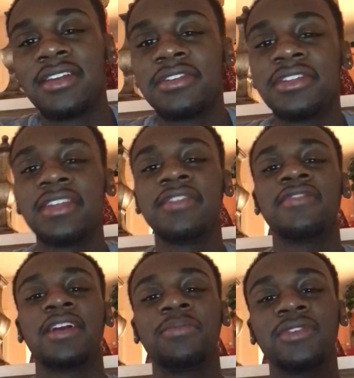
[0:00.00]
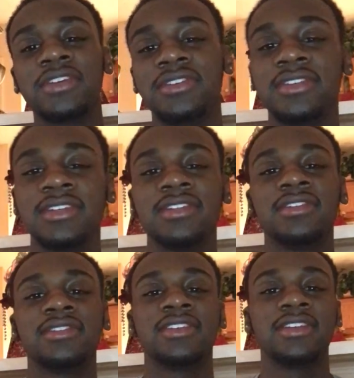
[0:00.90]
understanding
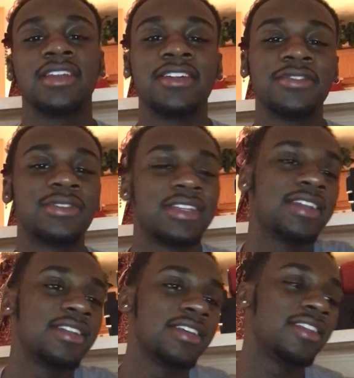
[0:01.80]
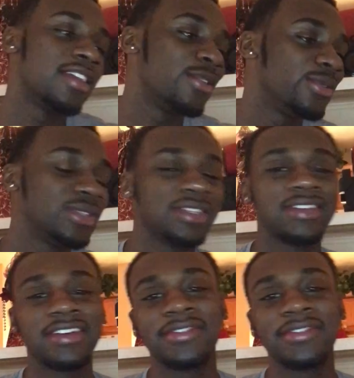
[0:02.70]
vibrations and understanding energy,